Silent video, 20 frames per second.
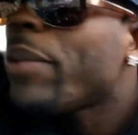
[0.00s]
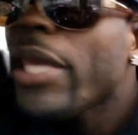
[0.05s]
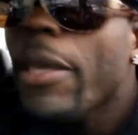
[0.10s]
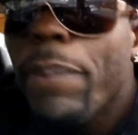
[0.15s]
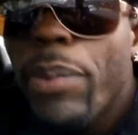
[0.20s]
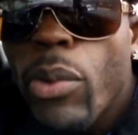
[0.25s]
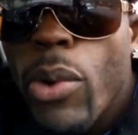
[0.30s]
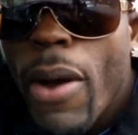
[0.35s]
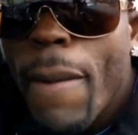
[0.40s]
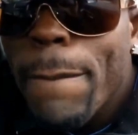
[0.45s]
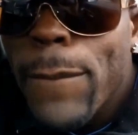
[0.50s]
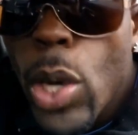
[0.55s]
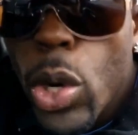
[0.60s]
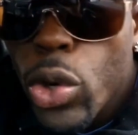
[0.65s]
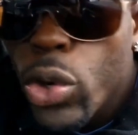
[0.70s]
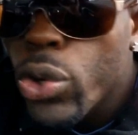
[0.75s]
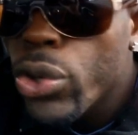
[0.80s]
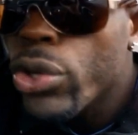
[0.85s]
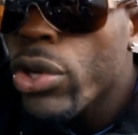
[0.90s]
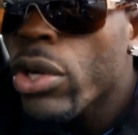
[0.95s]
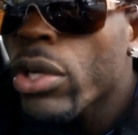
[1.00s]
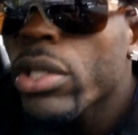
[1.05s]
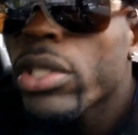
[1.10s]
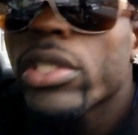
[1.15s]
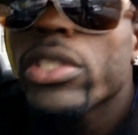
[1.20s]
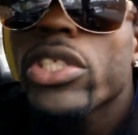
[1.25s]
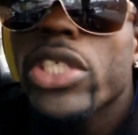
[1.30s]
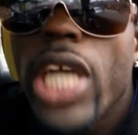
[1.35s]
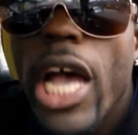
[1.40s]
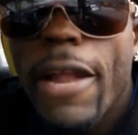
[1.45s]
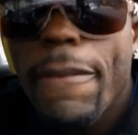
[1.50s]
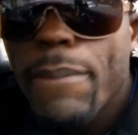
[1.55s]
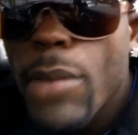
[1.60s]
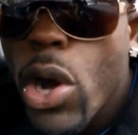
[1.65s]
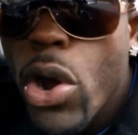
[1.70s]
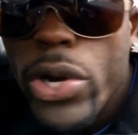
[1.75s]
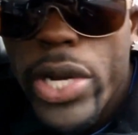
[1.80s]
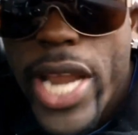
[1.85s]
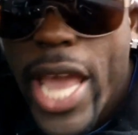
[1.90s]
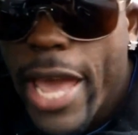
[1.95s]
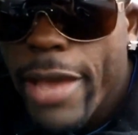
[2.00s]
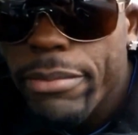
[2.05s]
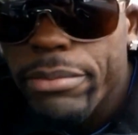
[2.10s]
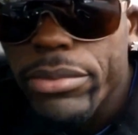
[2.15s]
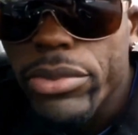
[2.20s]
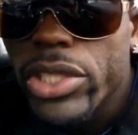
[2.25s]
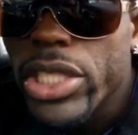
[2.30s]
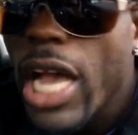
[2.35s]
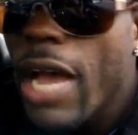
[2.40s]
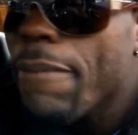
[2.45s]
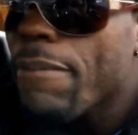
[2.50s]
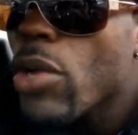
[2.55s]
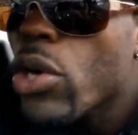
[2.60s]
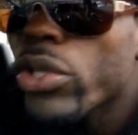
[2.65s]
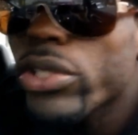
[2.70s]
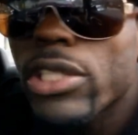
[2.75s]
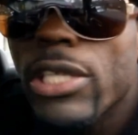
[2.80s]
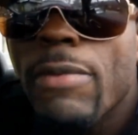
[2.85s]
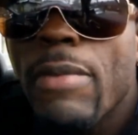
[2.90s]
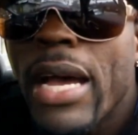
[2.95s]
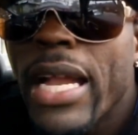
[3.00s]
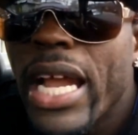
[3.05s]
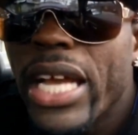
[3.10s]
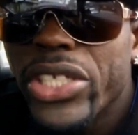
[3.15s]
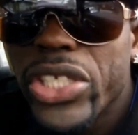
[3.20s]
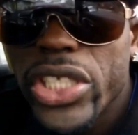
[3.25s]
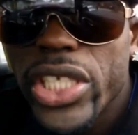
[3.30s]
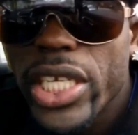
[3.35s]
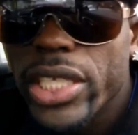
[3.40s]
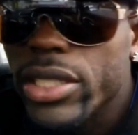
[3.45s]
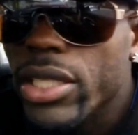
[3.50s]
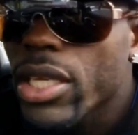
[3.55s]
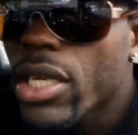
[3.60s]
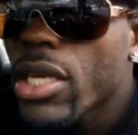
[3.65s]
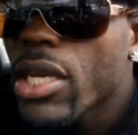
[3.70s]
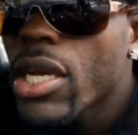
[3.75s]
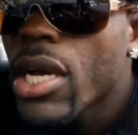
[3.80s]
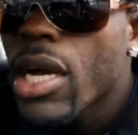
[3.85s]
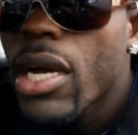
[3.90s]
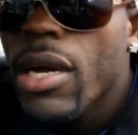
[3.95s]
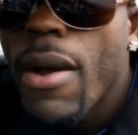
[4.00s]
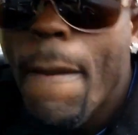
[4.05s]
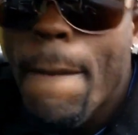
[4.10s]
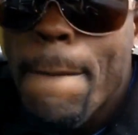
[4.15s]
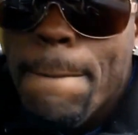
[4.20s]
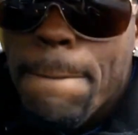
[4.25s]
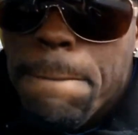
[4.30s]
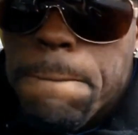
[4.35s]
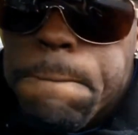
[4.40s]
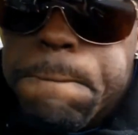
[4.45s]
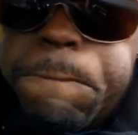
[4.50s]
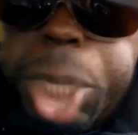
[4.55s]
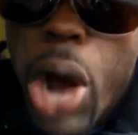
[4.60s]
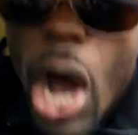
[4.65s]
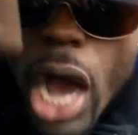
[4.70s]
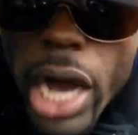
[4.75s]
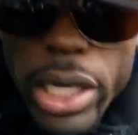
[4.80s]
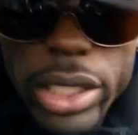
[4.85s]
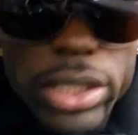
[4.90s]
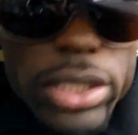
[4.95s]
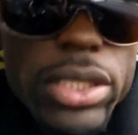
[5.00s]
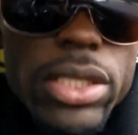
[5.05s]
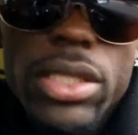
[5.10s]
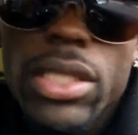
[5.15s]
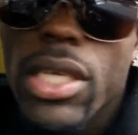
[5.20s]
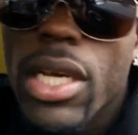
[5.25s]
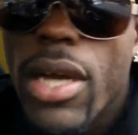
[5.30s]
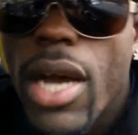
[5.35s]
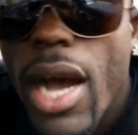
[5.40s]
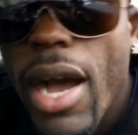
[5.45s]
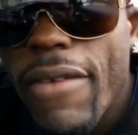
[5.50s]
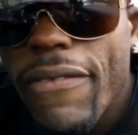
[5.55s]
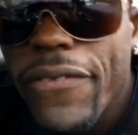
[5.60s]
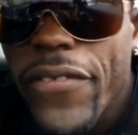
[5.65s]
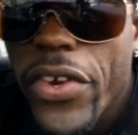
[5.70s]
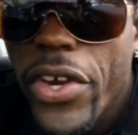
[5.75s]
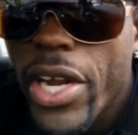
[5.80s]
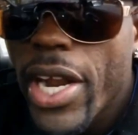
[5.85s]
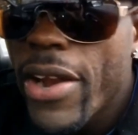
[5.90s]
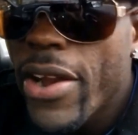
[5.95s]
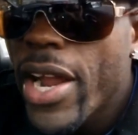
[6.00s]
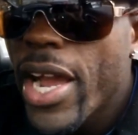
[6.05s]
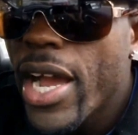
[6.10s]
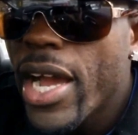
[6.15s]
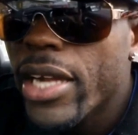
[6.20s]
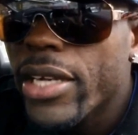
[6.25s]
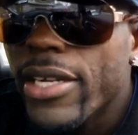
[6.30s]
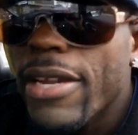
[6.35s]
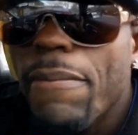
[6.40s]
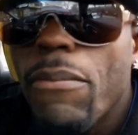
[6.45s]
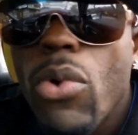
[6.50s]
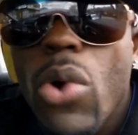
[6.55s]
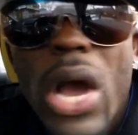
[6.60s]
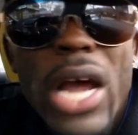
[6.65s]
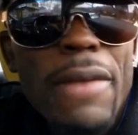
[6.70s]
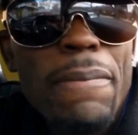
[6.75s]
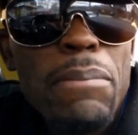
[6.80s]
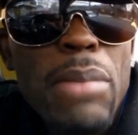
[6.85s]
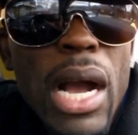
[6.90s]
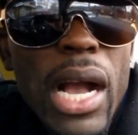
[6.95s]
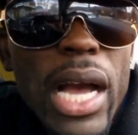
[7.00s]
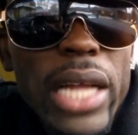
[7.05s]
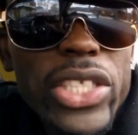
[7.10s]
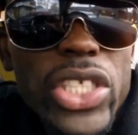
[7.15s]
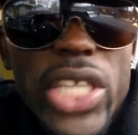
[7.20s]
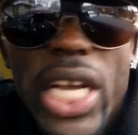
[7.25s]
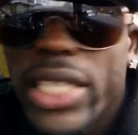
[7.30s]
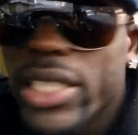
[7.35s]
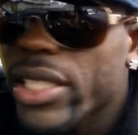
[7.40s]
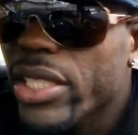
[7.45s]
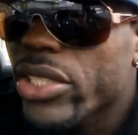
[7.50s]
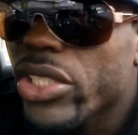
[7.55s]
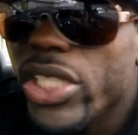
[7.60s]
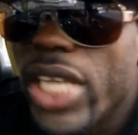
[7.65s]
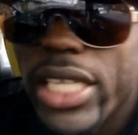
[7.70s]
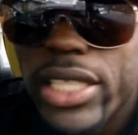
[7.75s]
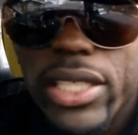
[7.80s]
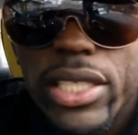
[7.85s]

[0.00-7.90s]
people who book Uno, chat about them. Chat about some other shit. Books! And further on, the one bugger chatting.